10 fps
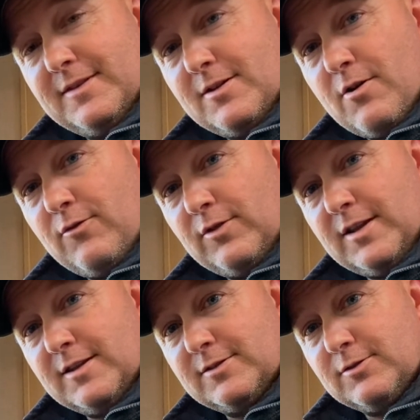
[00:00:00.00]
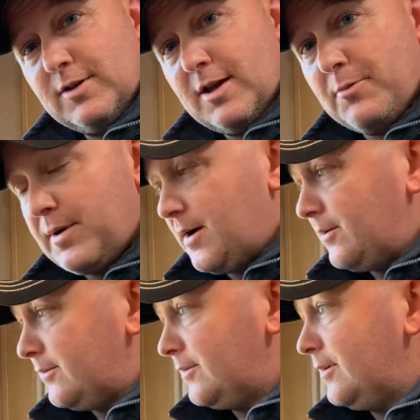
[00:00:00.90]
hopefully this will help out
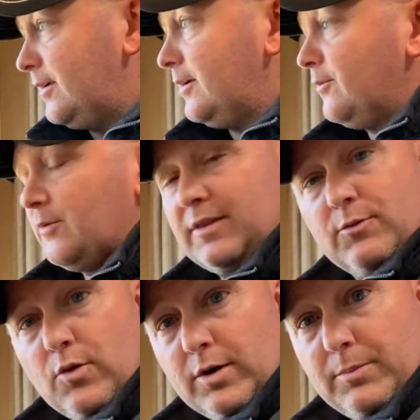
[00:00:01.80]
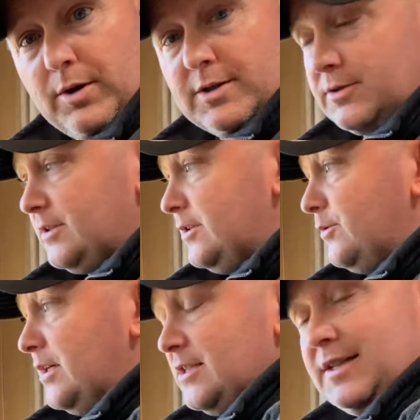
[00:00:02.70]
with the water pressure
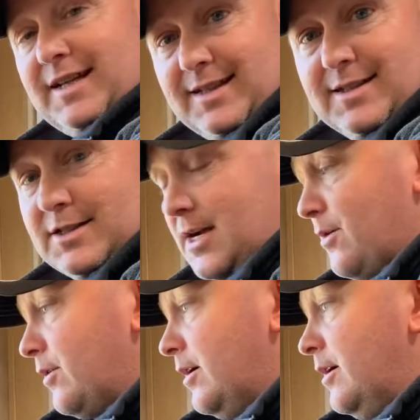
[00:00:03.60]
situation in the shower.